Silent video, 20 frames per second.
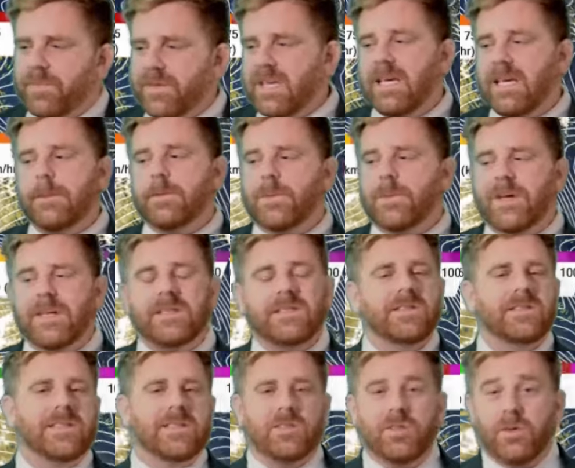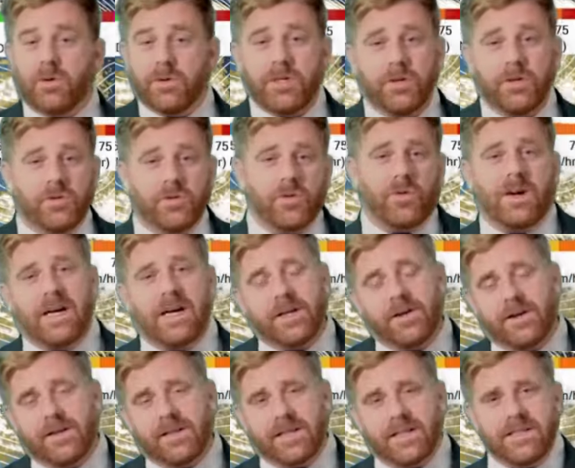Keeps places like Tokyo dry.
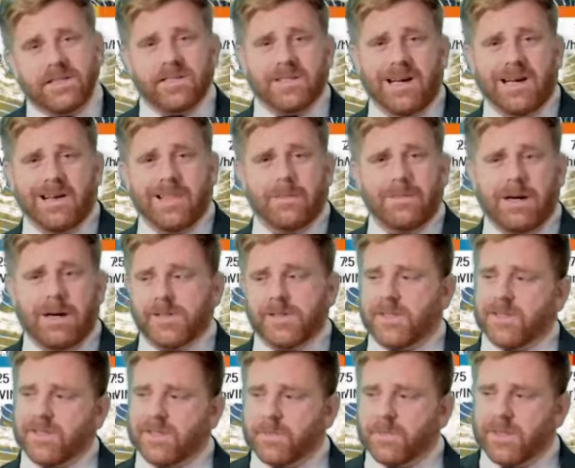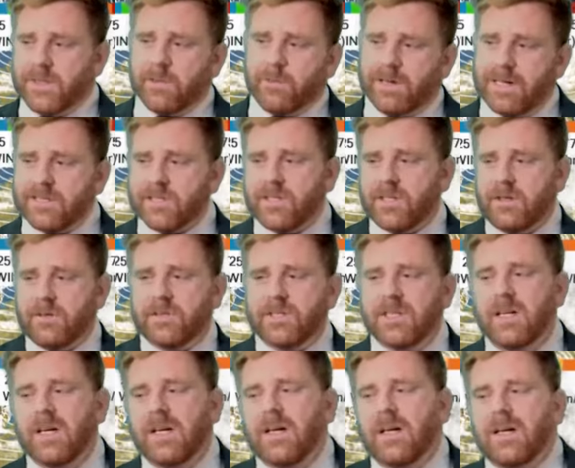You're on the east side of the mountains, but the west coast,
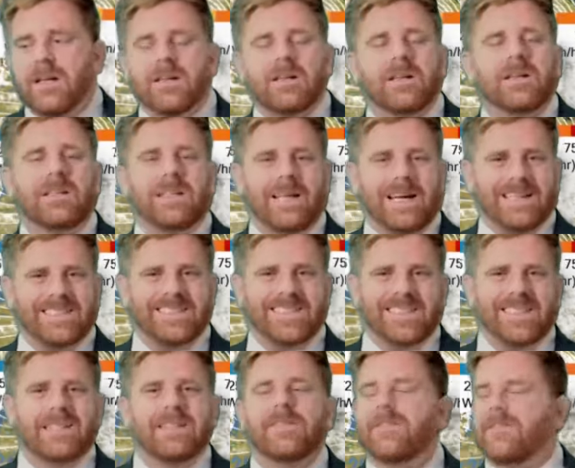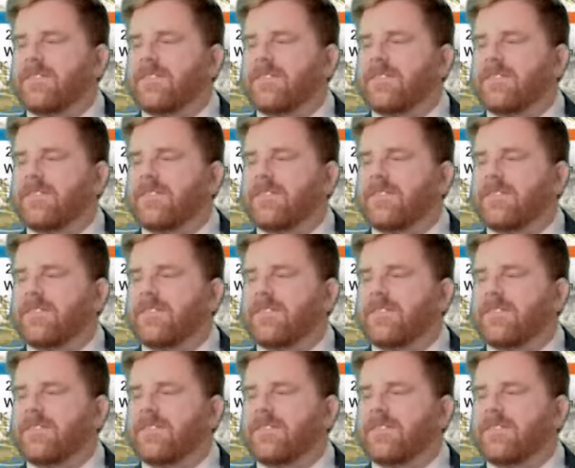classic.